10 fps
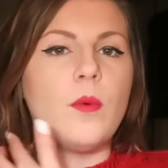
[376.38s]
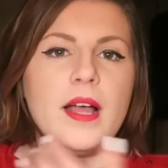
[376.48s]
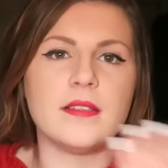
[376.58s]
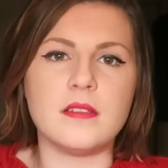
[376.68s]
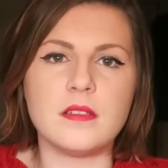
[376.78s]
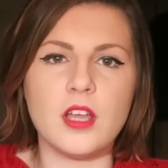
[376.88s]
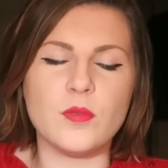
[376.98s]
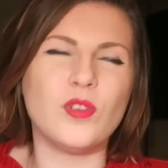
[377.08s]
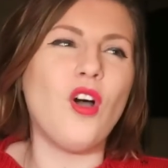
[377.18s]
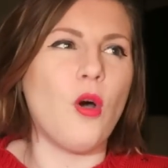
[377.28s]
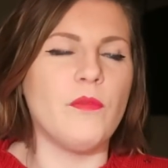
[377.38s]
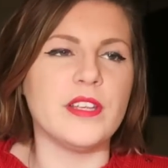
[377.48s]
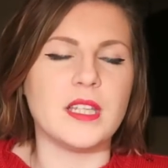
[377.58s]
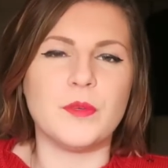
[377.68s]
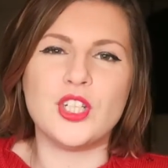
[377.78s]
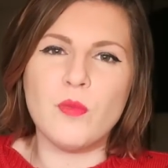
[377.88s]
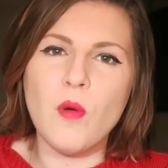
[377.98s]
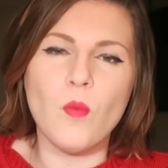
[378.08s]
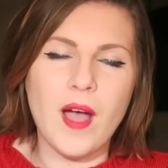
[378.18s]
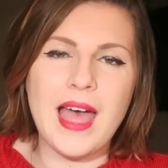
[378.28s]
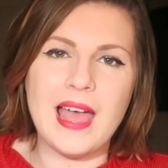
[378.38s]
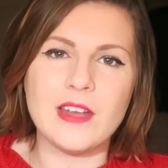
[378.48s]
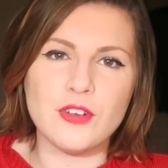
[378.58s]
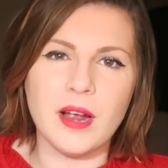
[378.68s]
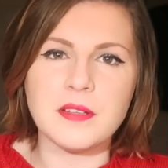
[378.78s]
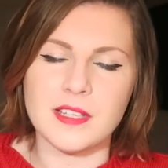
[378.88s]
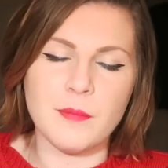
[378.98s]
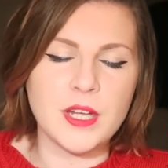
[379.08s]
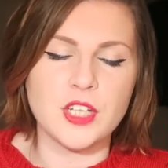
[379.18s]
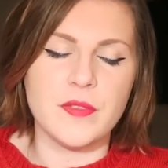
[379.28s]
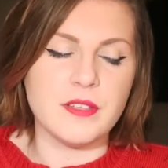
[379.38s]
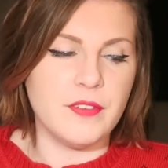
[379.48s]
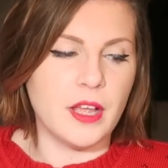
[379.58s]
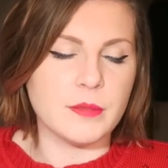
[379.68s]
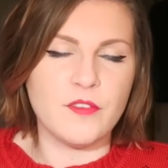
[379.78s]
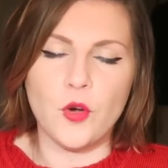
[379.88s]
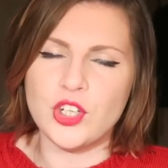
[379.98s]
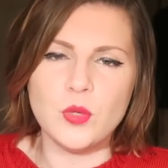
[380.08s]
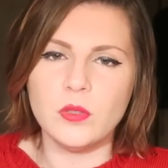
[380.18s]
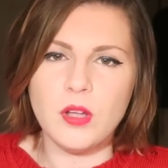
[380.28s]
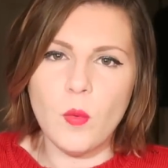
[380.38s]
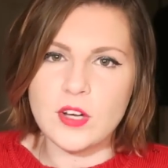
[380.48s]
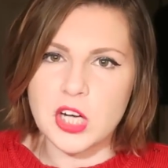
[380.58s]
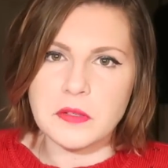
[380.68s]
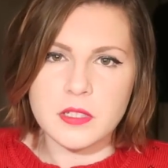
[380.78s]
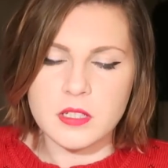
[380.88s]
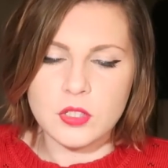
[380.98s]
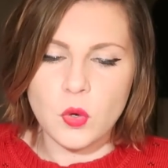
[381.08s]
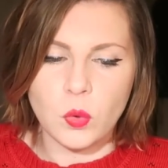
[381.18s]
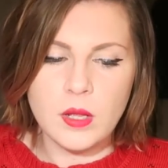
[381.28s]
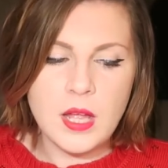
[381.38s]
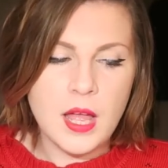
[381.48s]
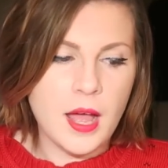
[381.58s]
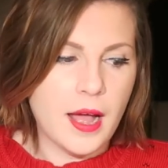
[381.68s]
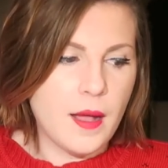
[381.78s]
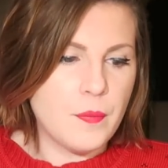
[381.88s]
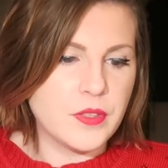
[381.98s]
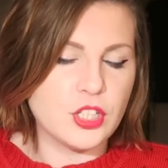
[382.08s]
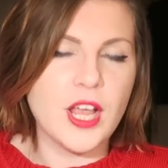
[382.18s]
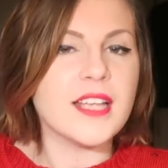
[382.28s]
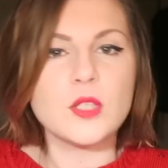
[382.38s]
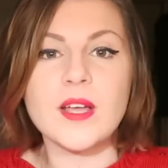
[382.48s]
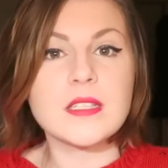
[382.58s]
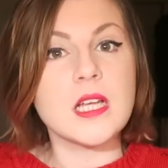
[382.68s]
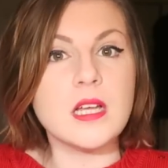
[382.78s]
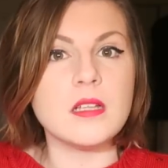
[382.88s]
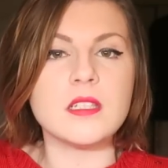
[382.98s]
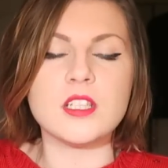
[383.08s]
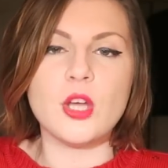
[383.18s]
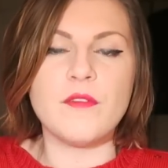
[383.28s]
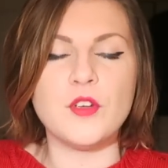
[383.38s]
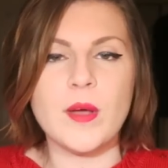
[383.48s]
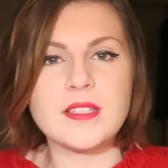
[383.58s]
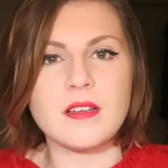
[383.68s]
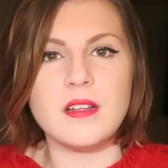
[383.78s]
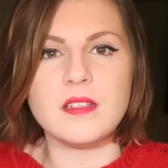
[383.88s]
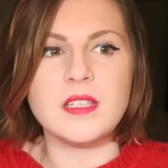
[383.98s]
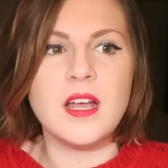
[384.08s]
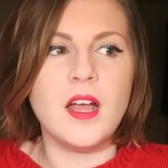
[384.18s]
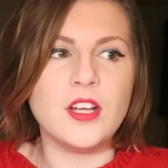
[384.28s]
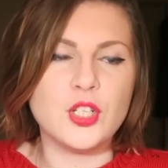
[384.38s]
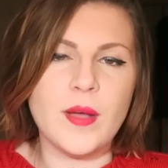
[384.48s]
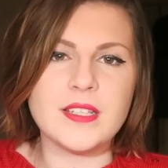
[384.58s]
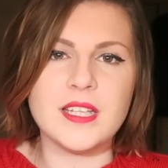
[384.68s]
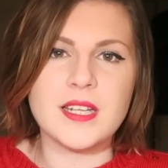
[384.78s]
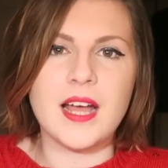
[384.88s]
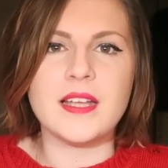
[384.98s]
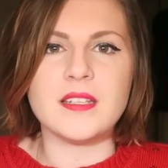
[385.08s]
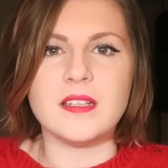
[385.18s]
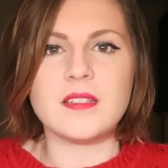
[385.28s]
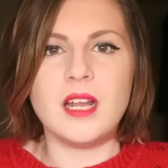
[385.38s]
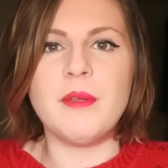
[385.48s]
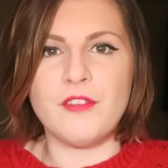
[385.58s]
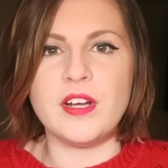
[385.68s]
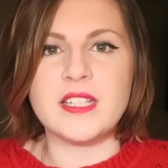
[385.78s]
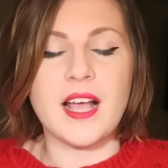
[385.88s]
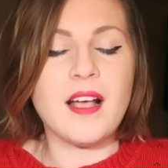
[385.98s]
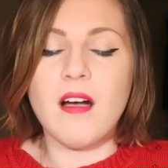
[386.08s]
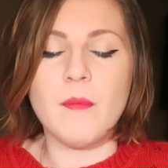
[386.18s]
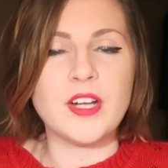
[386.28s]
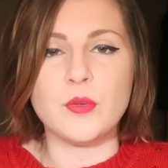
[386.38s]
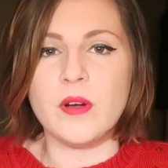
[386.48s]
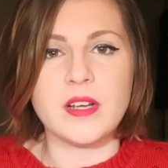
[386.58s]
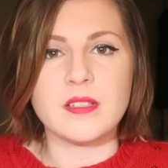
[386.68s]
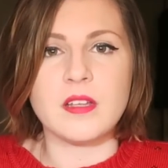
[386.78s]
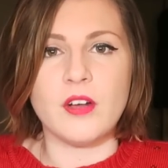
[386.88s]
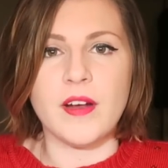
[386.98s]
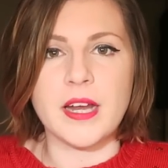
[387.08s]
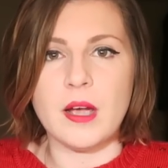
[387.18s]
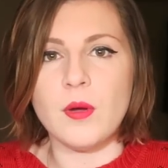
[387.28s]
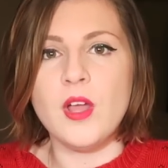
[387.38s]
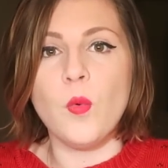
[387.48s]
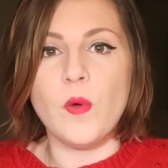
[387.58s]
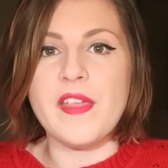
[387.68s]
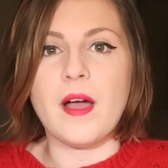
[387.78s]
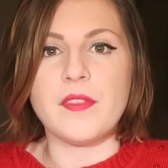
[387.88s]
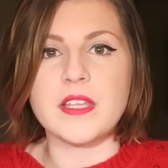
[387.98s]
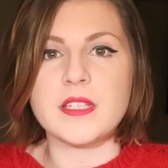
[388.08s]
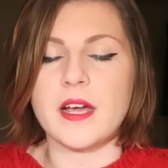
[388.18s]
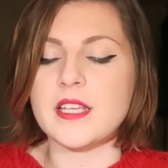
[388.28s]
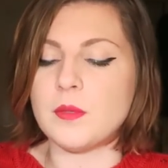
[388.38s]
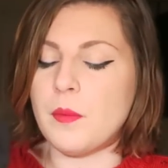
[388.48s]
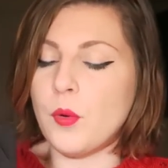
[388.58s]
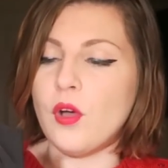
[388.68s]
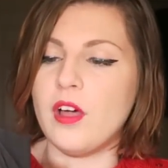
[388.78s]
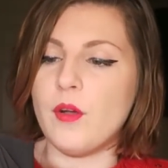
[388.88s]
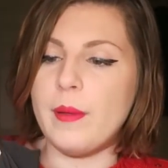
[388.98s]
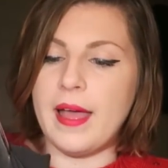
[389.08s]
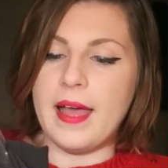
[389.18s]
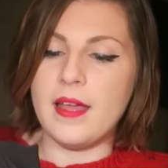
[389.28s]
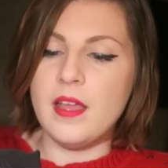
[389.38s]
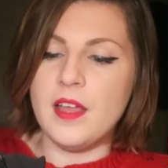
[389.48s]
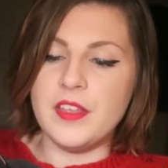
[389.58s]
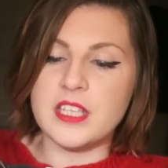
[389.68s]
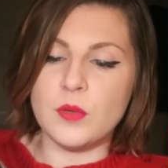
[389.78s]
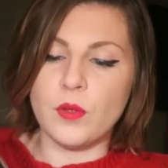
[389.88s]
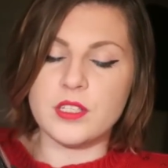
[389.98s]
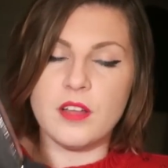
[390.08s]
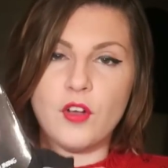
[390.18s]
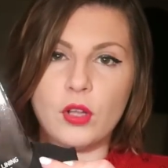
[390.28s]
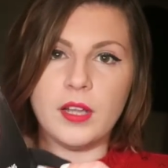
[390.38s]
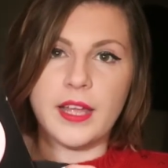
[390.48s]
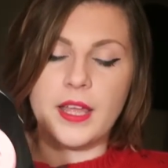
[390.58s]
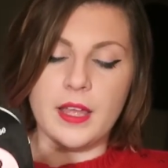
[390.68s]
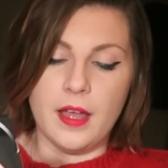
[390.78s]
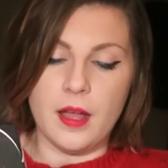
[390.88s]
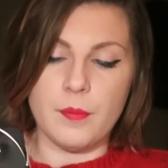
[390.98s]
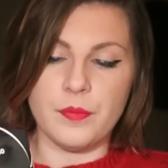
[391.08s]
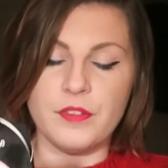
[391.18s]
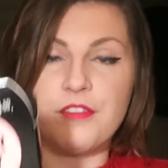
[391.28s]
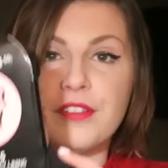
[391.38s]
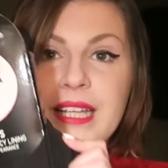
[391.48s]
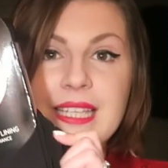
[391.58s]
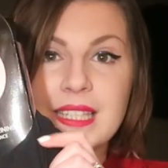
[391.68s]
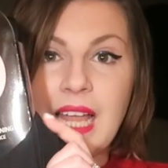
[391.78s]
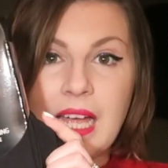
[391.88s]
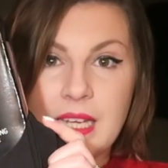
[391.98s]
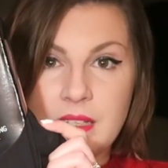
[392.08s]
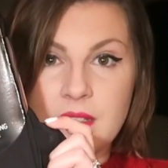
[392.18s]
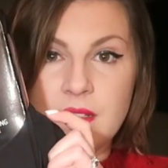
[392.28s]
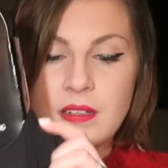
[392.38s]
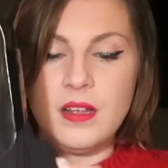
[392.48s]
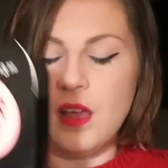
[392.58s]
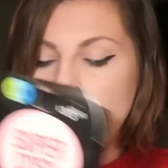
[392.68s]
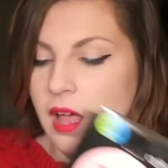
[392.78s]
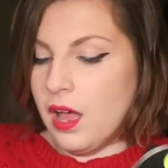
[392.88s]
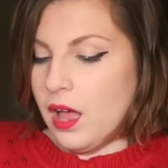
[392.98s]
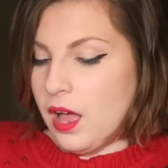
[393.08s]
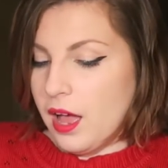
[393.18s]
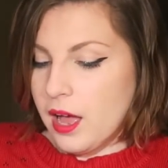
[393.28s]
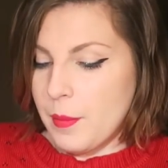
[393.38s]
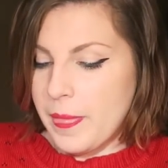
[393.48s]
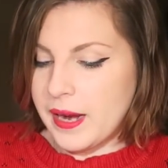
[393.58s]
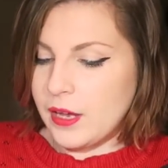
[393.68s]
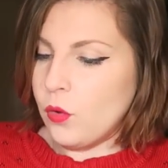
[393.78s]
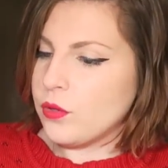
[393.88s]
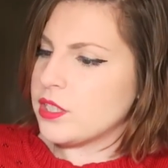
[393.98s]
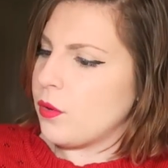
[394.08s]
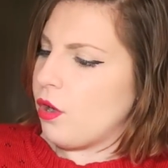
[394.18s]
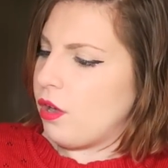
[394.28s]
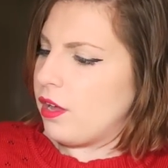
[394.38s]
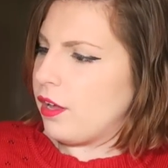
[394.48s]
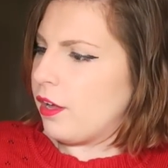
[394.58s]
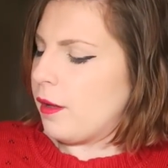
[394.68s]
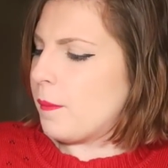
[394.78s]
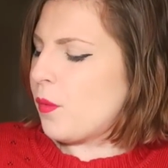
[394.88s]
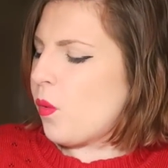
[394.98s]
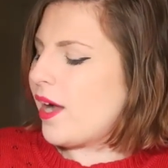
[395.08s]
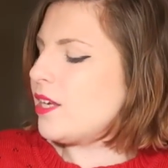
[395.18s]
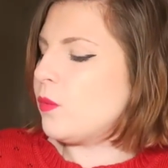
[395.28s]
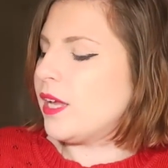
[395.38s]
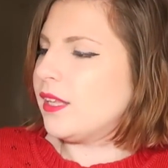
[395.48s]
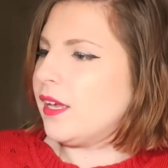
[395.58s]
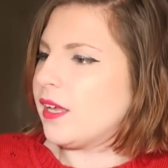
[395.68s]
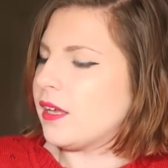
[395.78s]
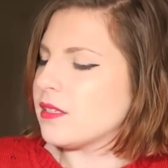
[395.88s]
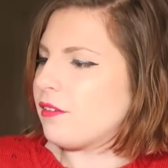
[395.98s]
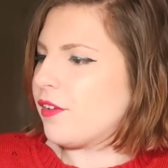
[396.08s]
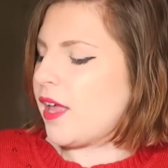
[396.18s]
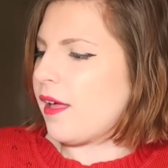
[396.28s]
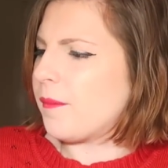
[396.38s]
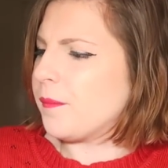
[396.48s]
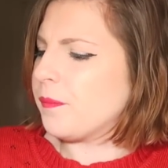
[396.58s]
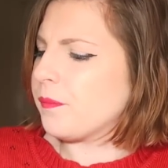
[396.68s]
wears skirt, well not obviously, but she won't wear trousers. I mentioned this in videos before. She will not wear trousers to school. So she has to wear skirts. And so if you wear skirts, she wears these tights and it's going to be freezing. I can't imagine wearing a skirt right now without these tights. So I bought her a pair. These are the ones that have got like fleece lined. And then I also got her, but why did we get leggings? I forget